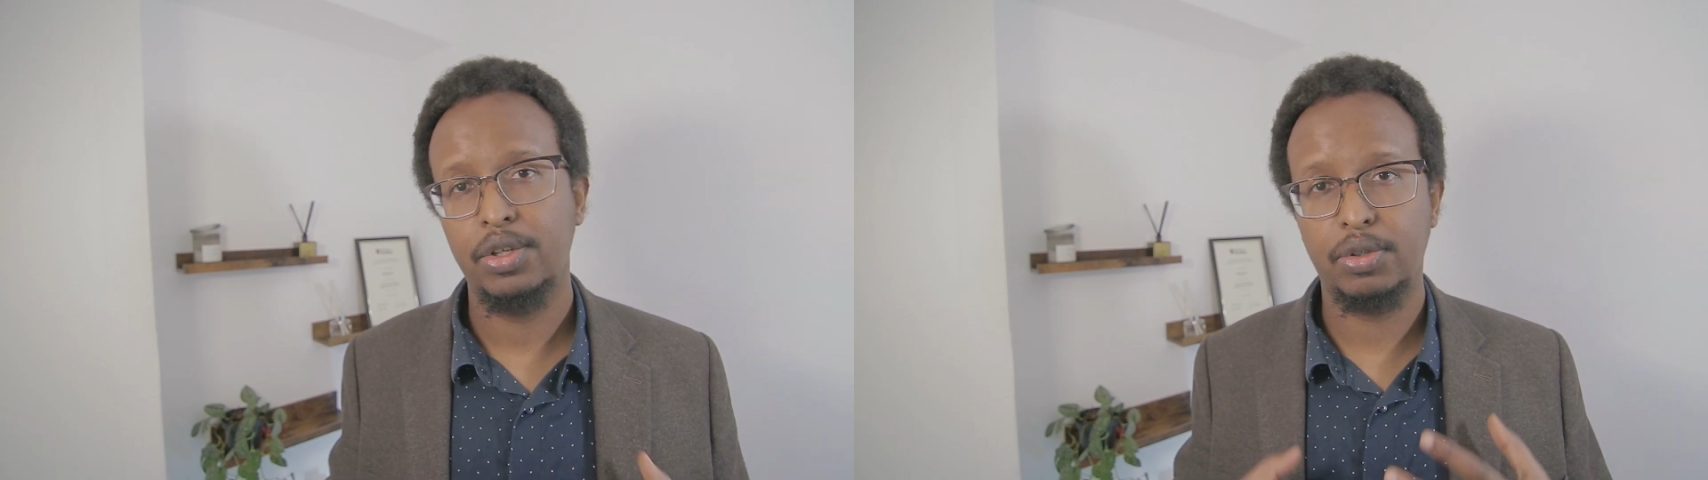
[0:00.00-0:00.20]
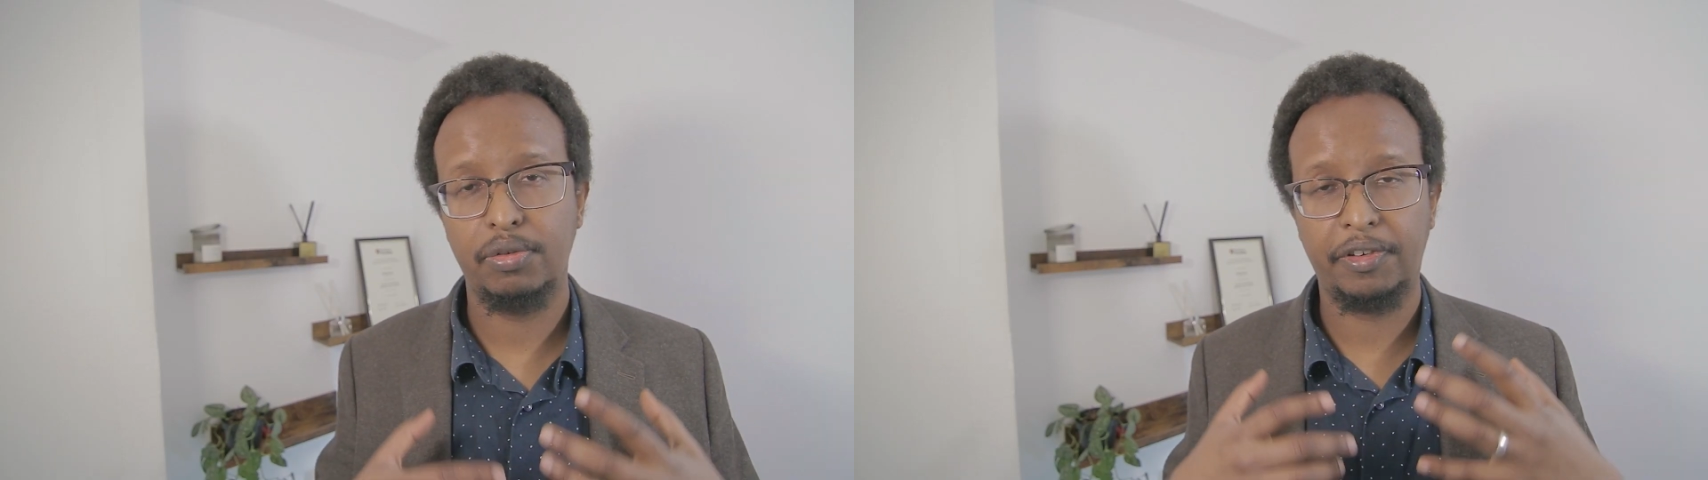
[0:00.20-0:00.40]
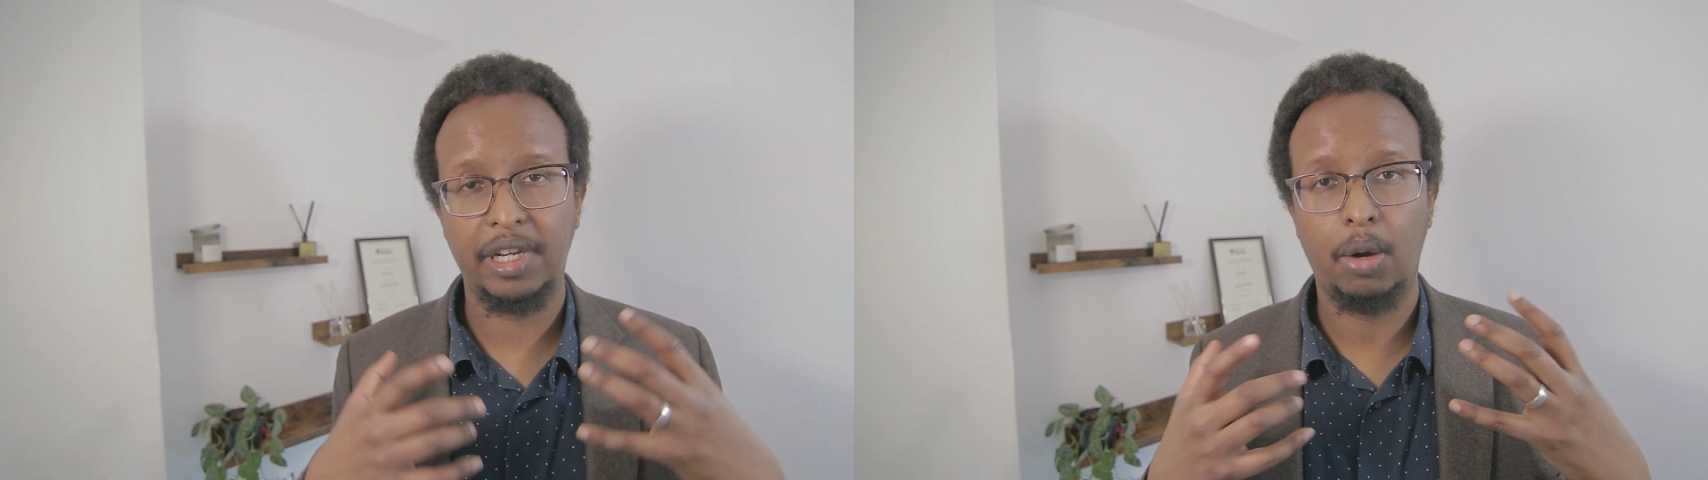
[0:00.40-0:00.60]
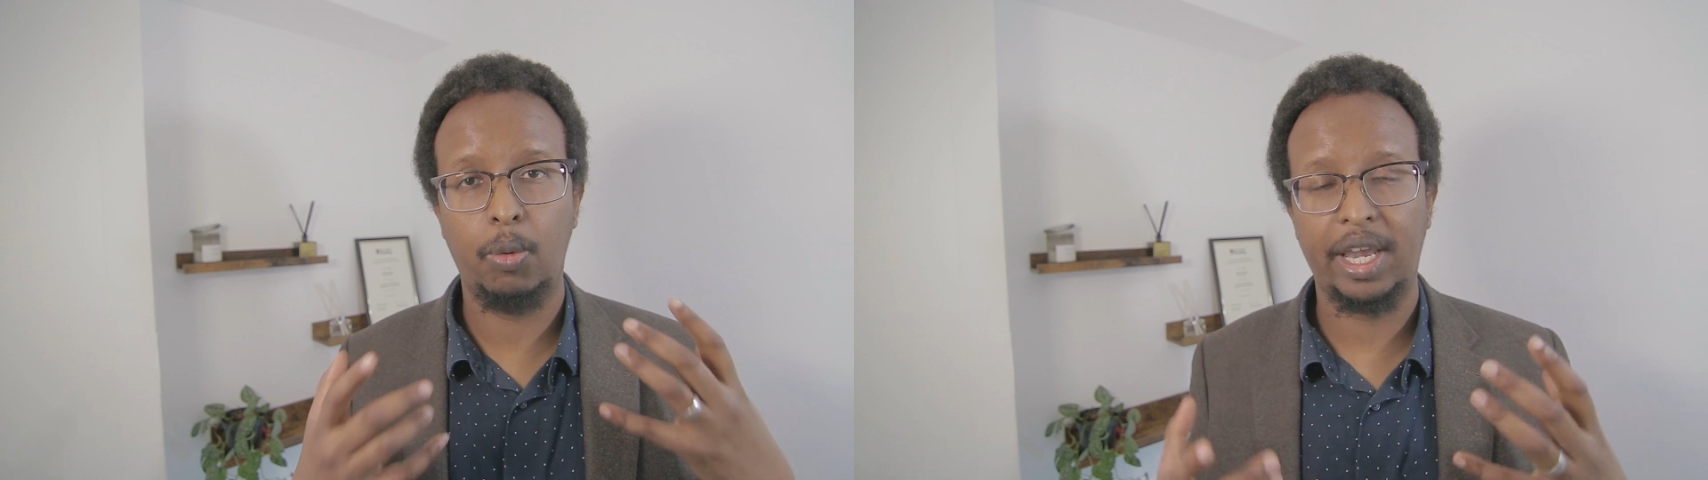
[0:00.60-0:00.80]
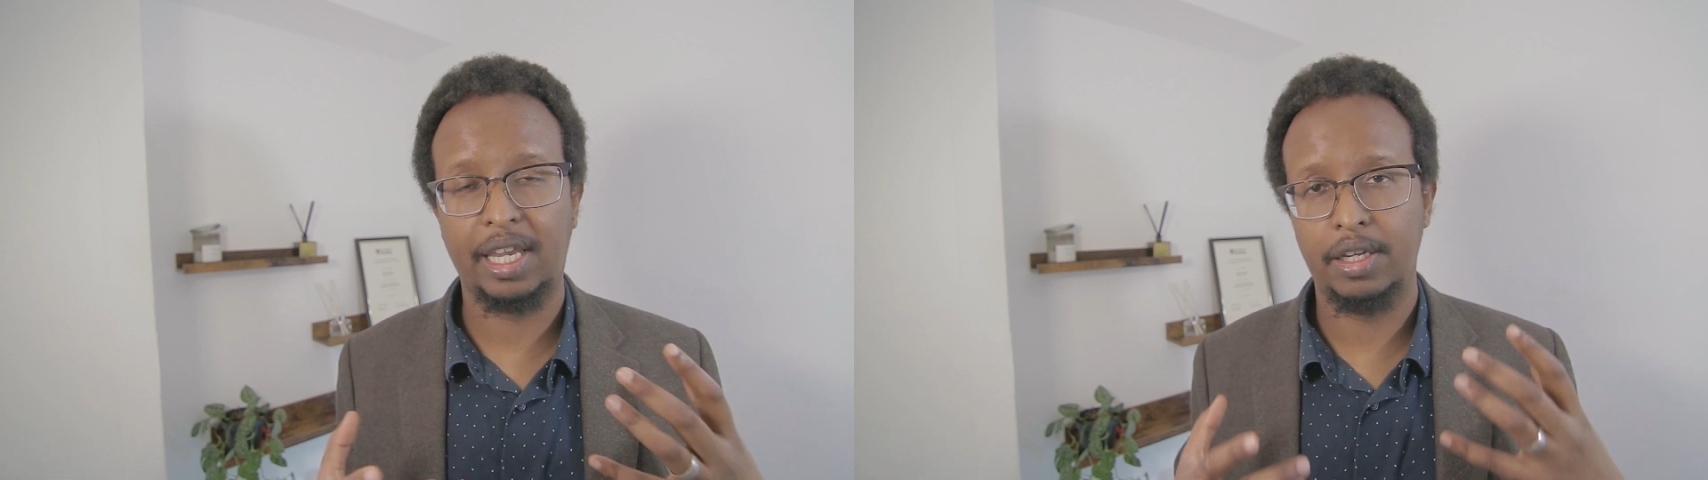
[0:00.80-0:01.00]
to feel
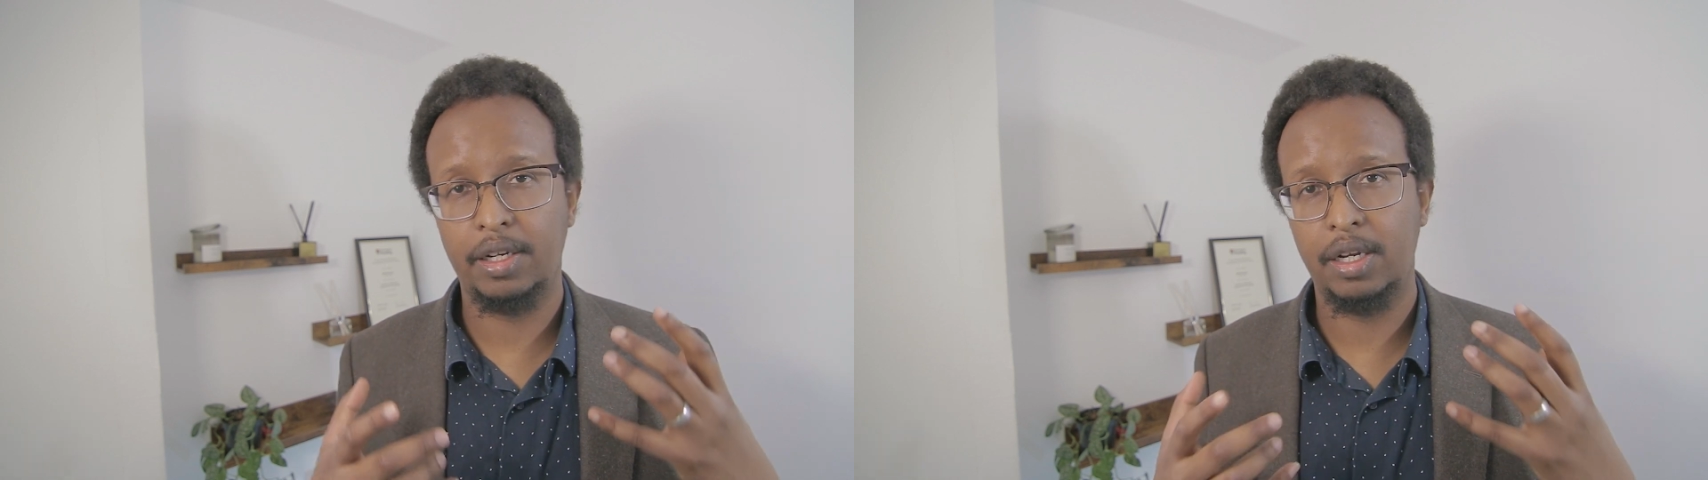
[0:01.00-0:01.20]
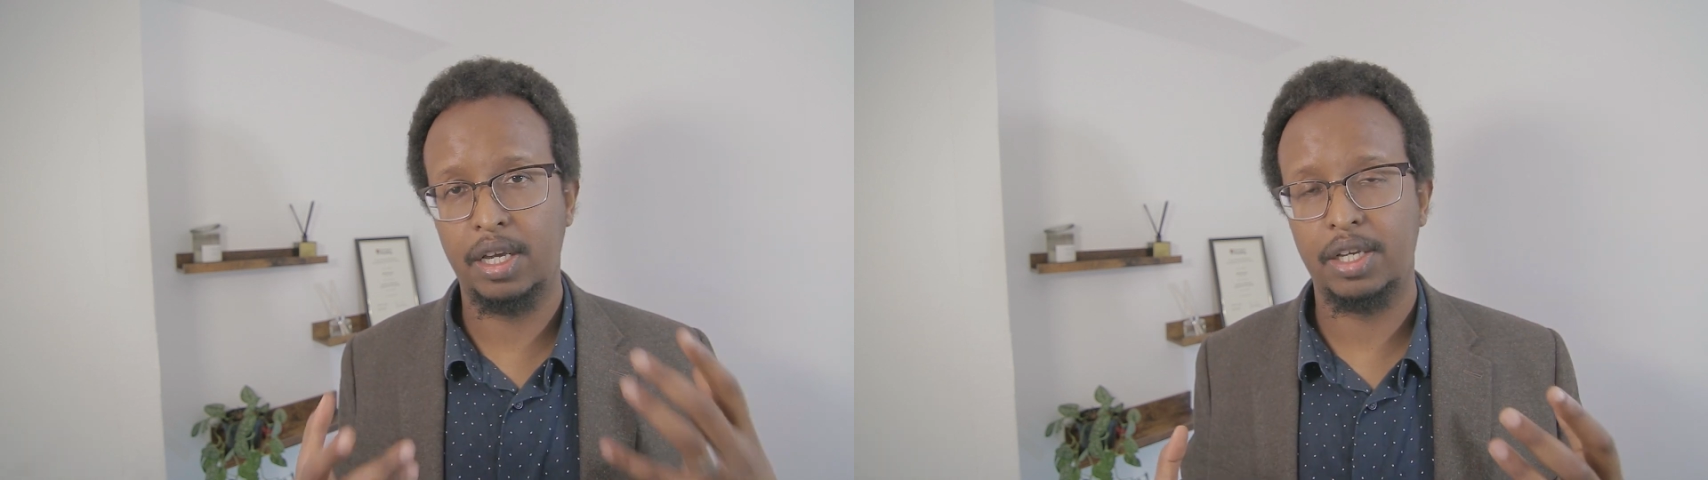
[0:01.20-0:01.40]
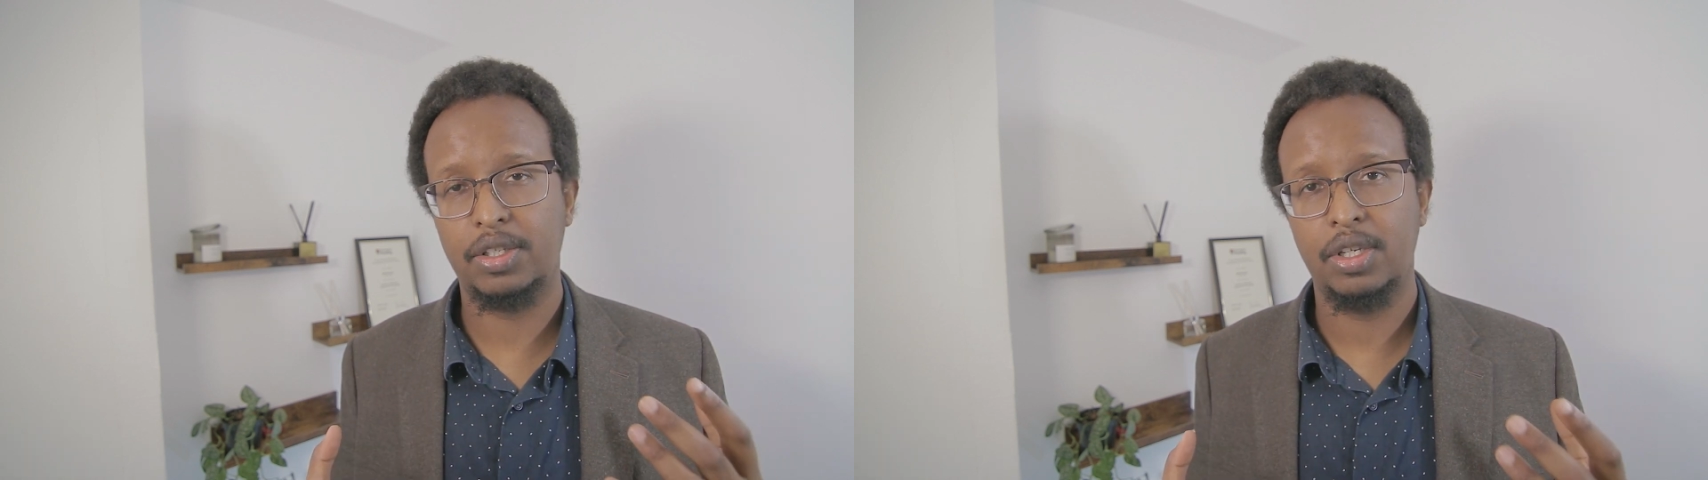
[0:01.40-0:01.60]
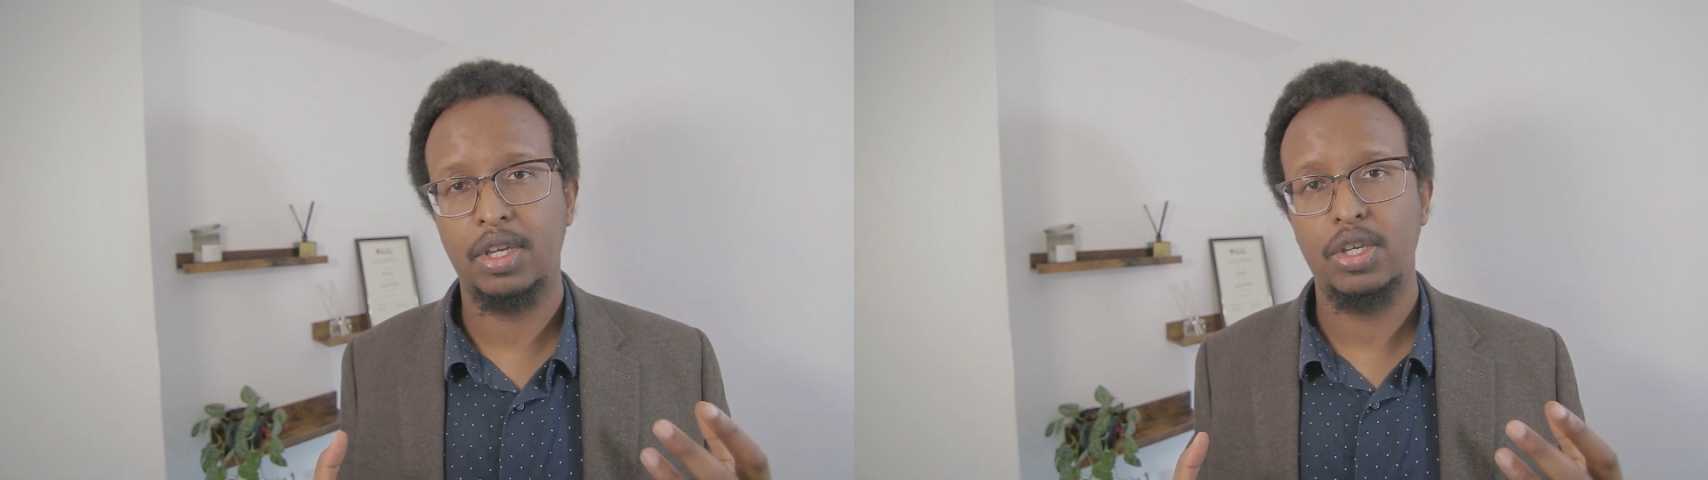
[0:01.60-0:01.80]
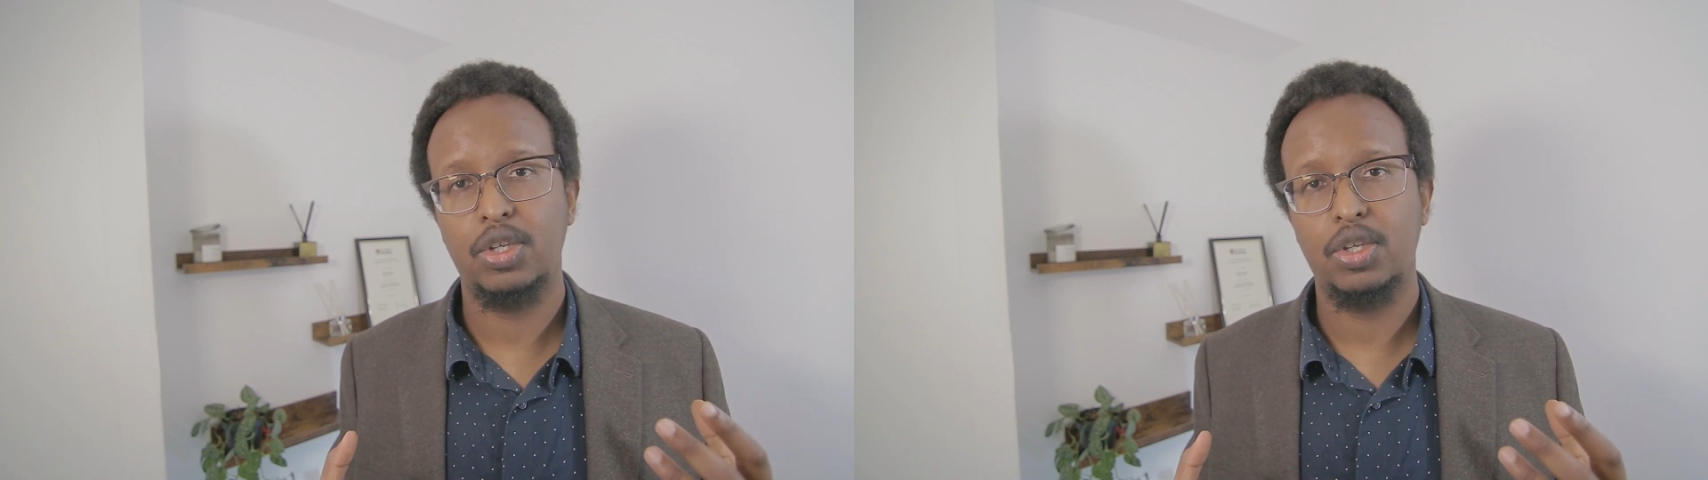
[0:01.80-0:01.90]
awake and alert.